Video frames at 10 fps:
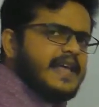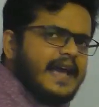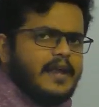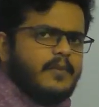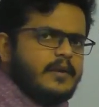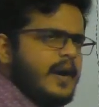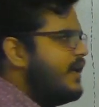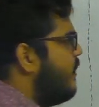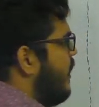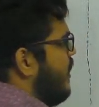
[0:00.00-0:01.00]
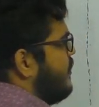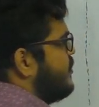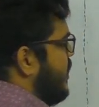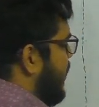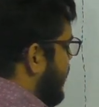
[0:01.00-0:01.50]
angle made by
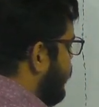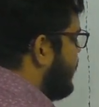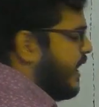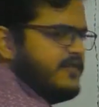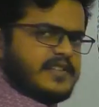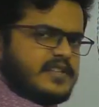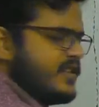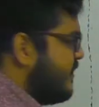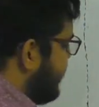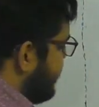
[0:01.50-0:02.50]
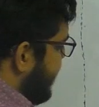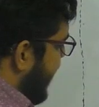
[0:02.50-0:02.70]
straight line with negative x-axis? This is the